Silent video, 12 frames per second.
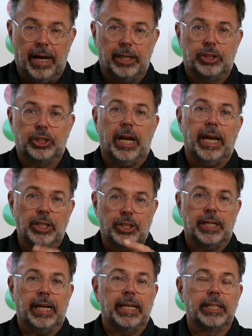a change
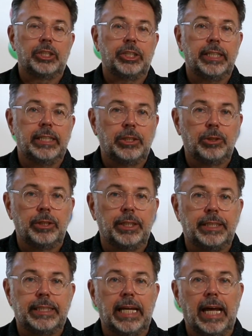in energy into
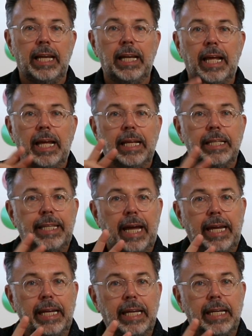the cell,
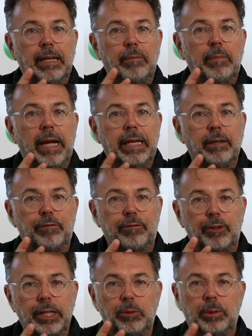they make a
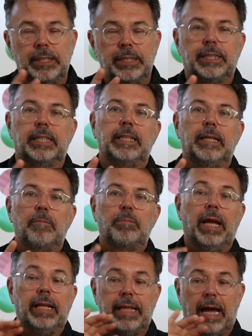frequency,
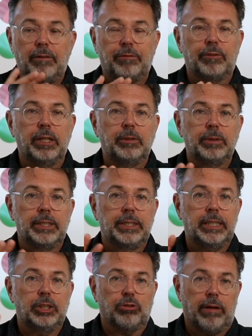and that
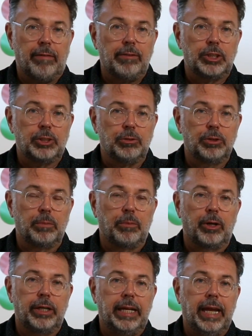frequency travels through the
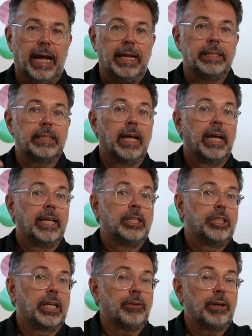body and
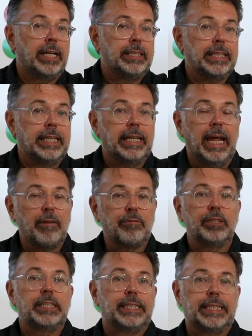generates in
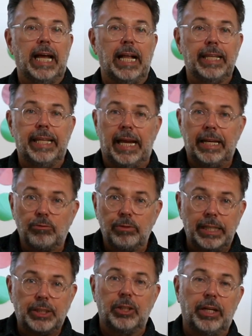every cell that
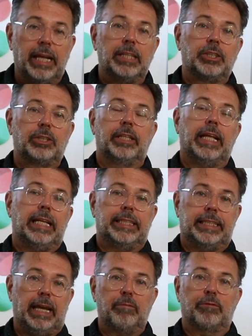resonates to that
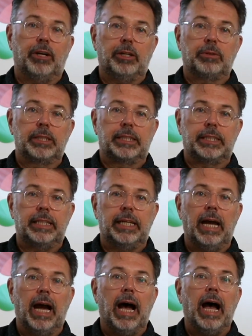same
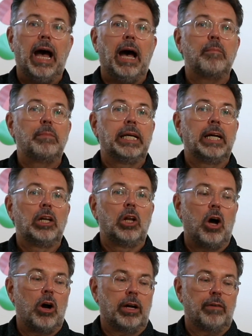frequency a humming
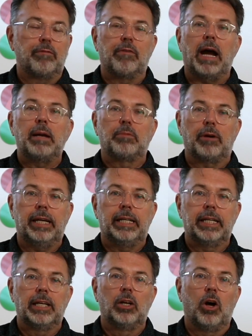along, a
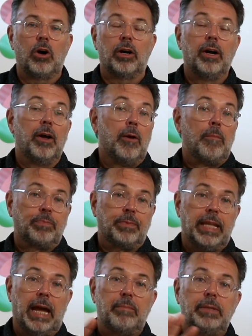vibrating along.
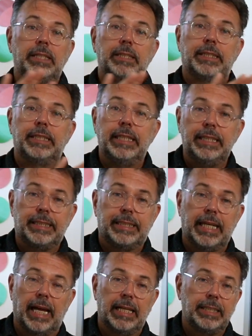And that means these
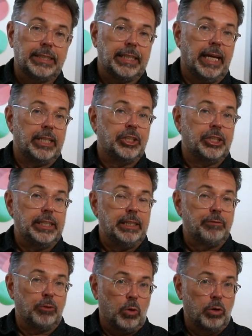cells
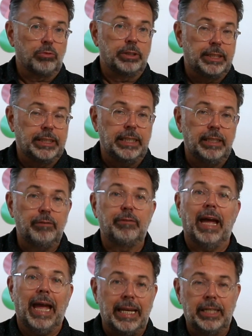achieve or
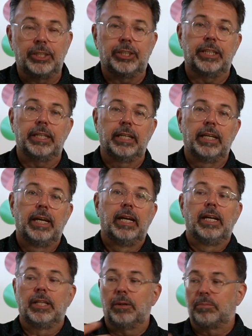receive energy.
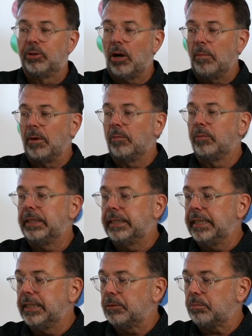The problem
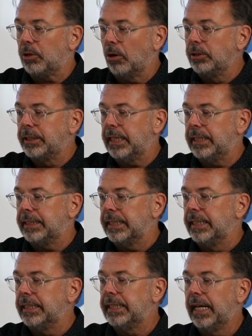with this process
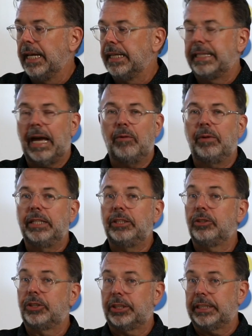is that when
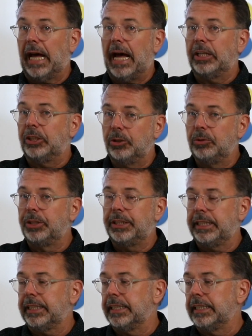you start
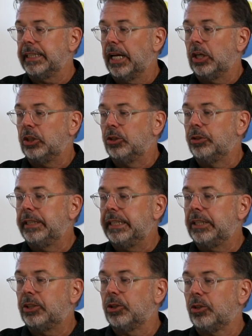using it, you
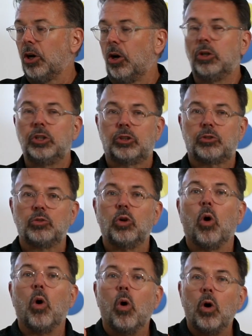need to go
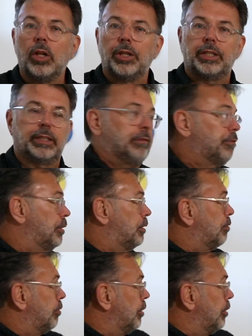through all the different